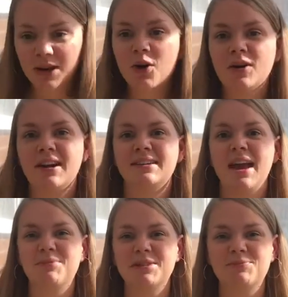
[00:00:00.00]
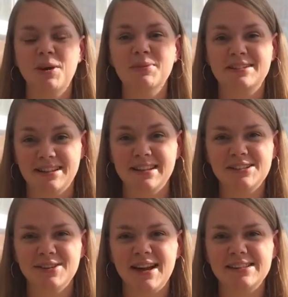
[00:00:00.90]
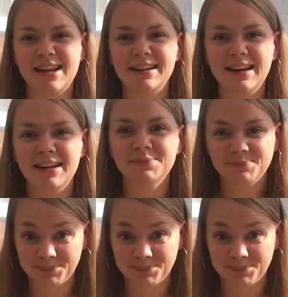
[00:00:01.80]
God had kept his promise to the Israelites, hadn't he?